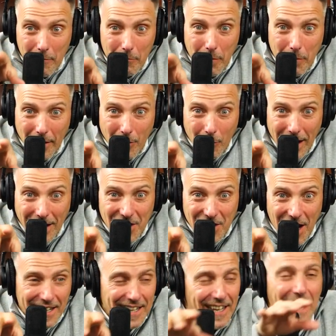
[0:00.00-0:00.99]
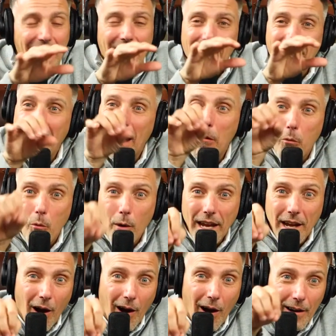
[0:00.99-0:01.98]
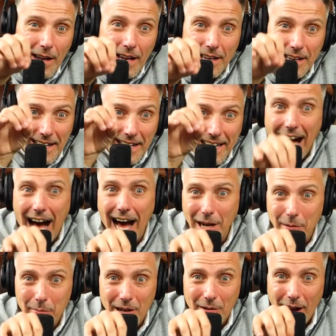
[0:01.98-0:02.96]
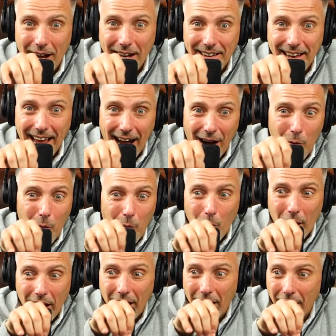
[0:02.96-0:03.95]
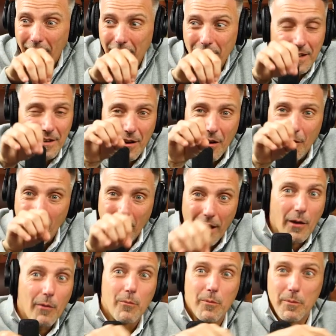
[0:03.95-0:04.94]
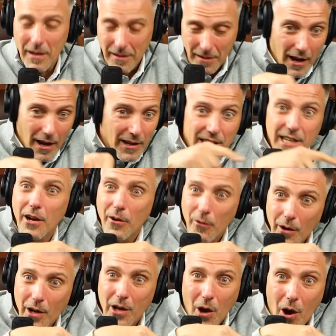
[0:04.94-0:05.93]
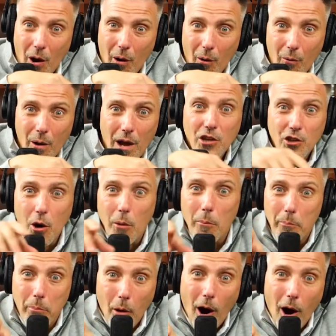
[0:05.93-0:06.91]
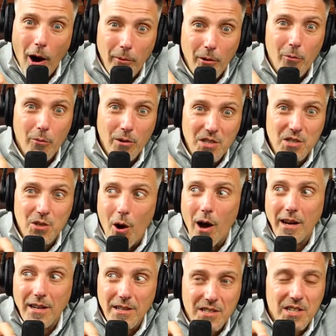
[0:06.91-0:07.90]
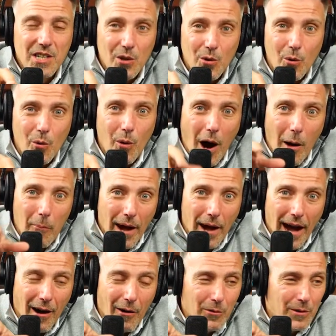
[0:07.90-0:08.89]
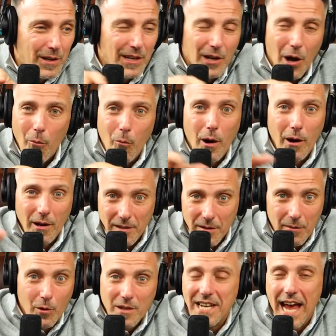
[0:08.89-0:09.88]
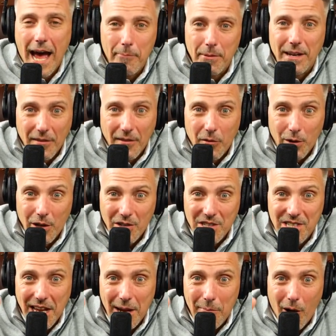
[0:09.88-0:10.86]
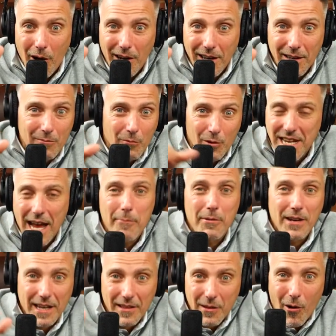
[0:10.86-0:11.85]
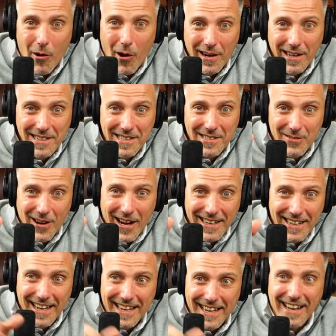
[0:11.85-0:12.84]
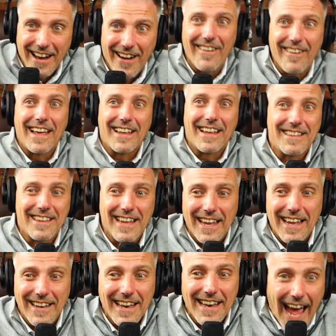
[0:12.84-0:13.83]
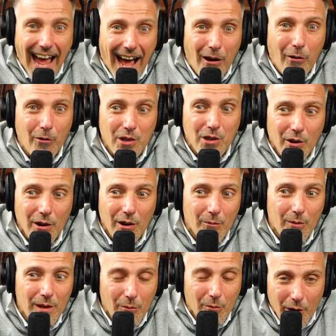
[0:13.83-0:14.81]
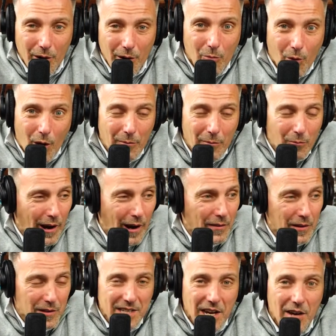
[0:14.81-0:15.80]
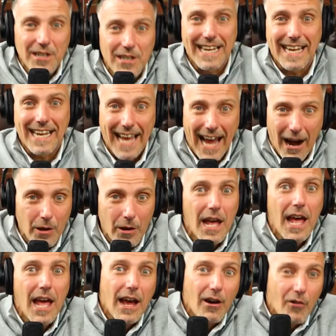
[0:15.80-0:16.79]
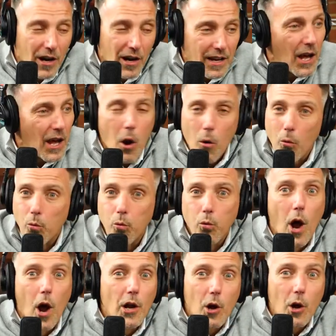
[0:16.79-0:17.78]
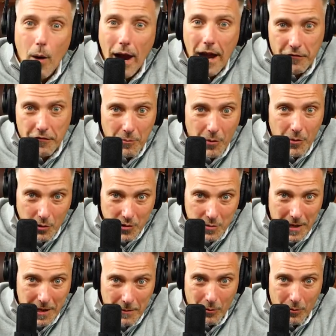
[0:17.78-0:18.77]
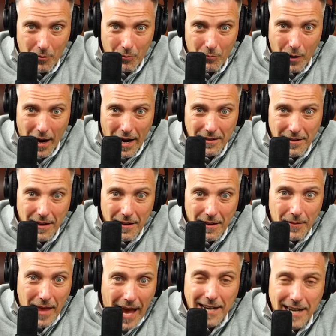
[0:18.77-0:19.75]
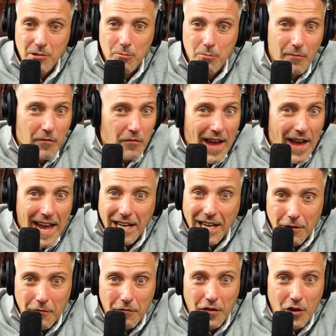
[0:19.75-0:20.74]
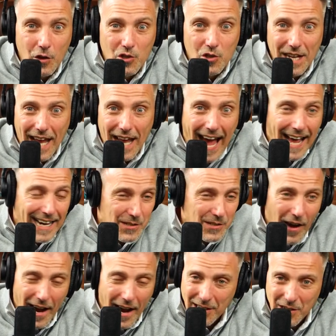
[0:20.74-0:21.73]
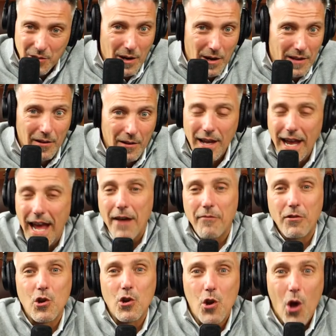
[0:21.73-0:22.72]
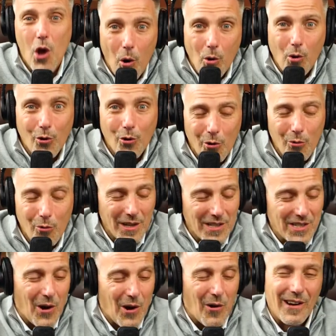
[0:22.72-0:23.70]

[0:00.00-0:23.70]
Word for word: and by the way, Johnnie, we are in an economy right now where you know like a year ago your barber was talking to you about you know what what's happening in the real estate market and what's happening in the markets right you know right. and and now you're in you were in one where they're telling you to get out look run away from those people, right? That is right. fake confusion at its finest right there. They have no clue what's